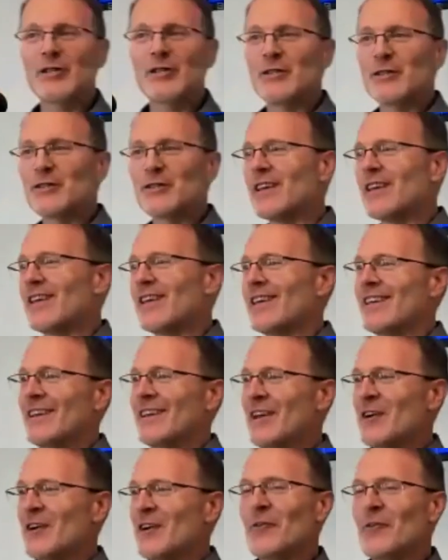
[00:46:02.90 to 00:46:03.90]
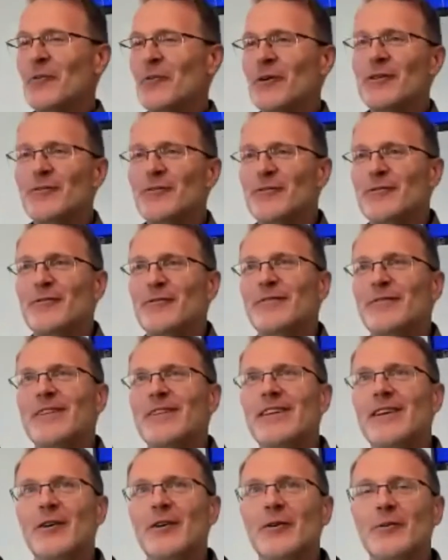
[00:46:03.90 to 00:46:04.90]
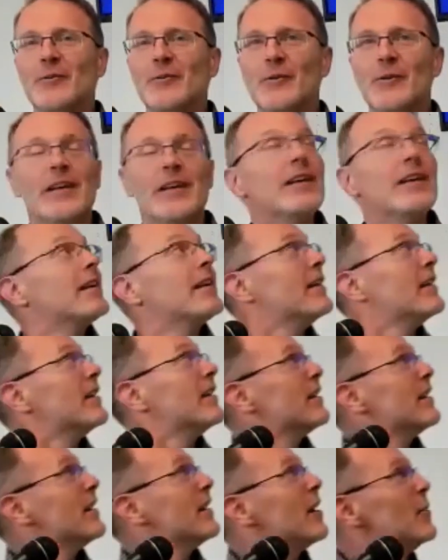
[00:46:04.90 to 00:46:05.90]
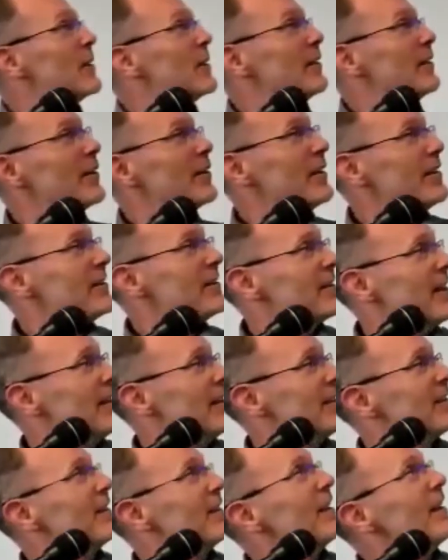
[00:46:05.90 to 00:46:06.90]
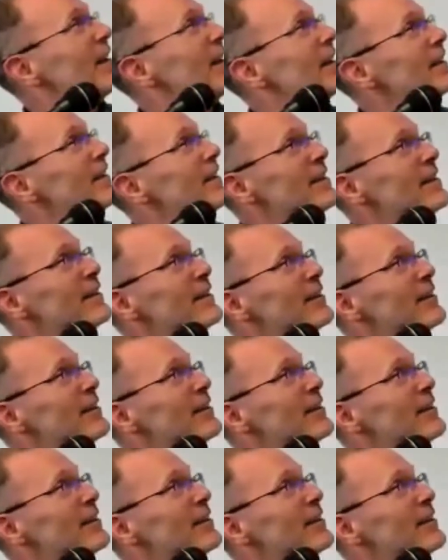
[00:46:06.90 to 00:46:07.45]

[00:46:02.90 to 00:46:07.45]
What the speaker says: I was just thinking, you know, what if, you know, I mean, look at the size of that.